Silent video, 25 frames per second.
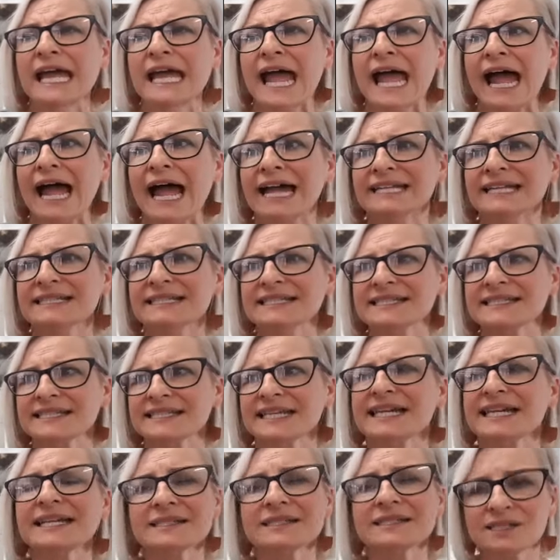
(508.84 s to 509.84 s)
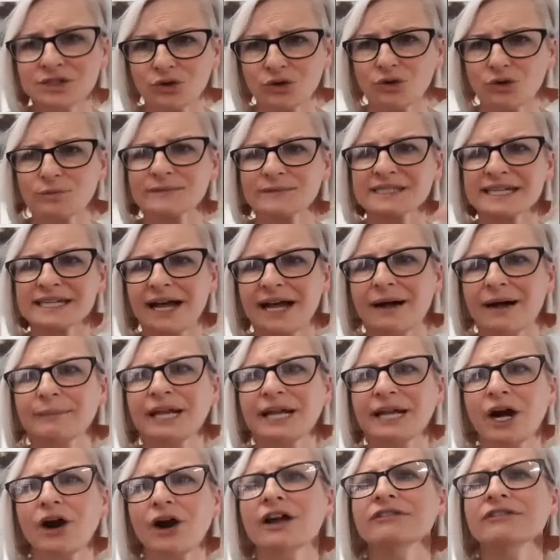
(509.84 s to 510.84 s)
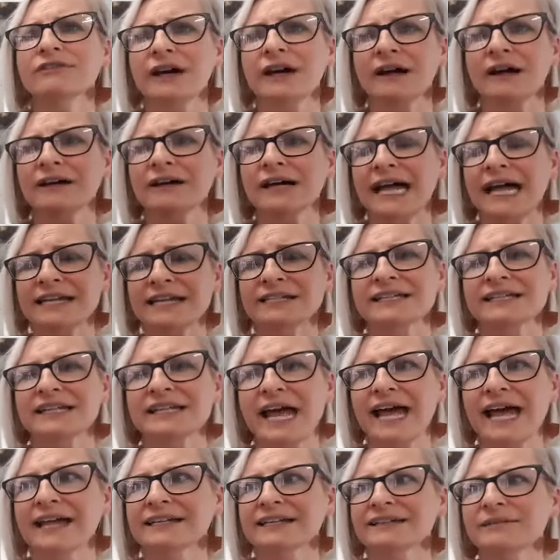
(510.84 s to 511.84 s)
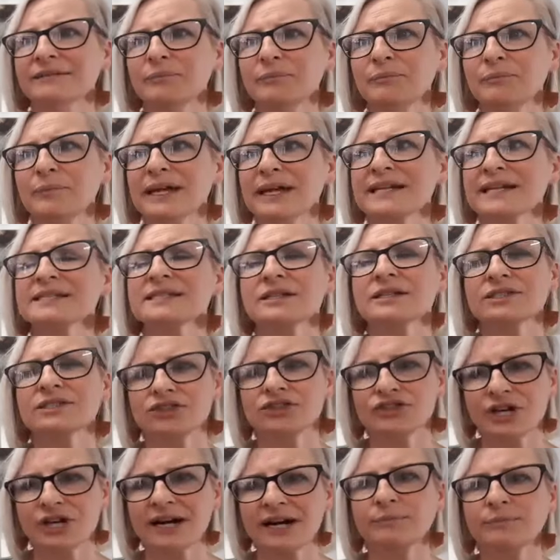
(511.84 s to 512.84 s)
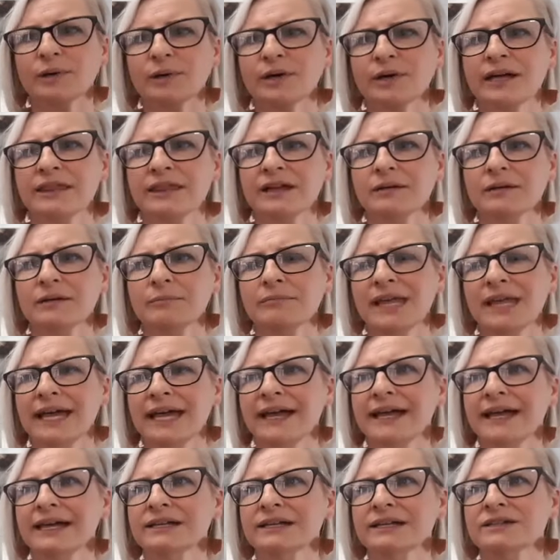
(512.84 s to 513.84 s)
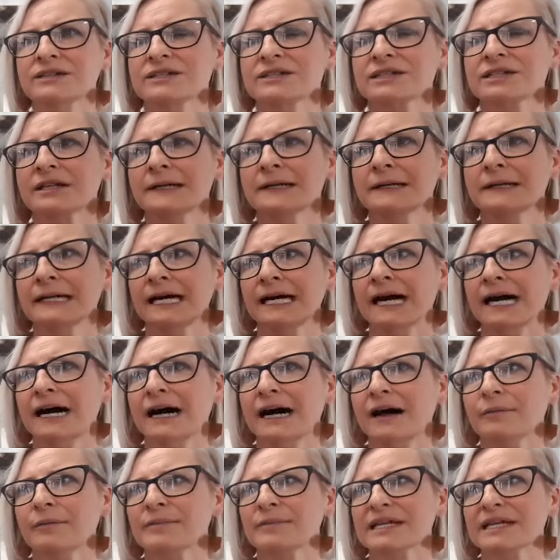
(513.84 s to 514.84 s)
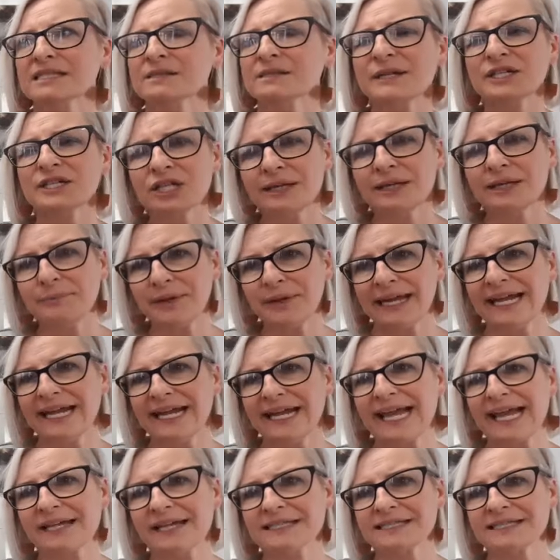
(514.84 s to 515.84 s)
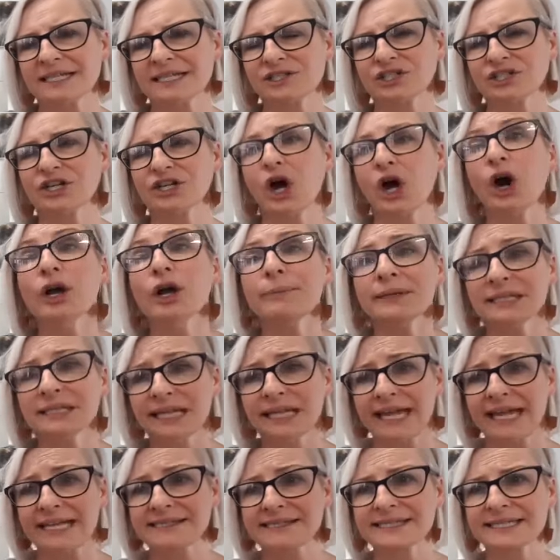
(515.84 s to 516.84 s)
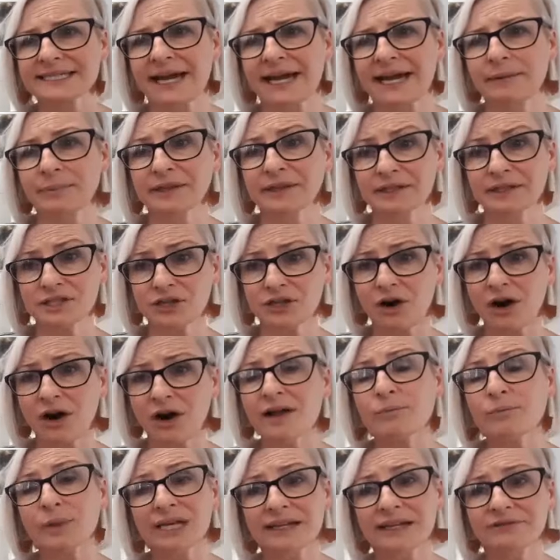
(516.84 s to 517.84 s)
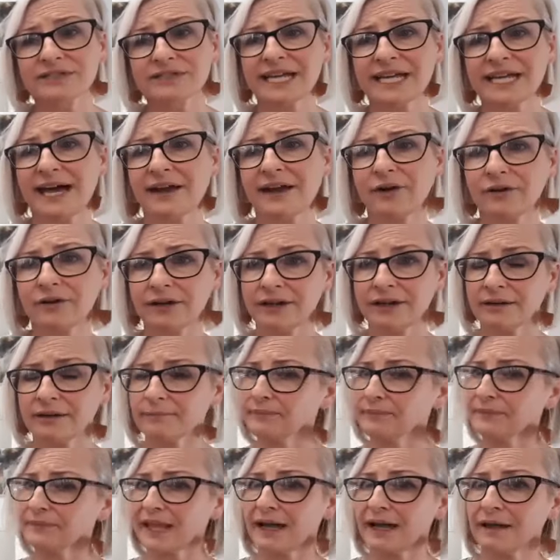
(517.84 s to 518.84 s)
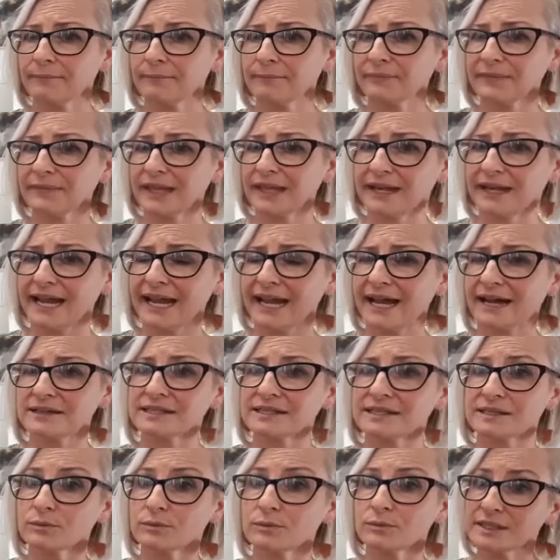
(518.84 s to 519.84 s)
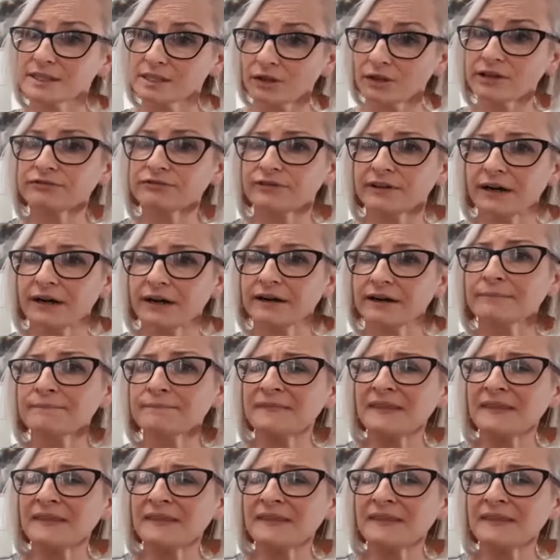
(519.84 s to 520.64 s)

and seeing storms coming over and being so struck by them, and especially being out in such an open landscape at the time. We lived out on in a house that was on a farm,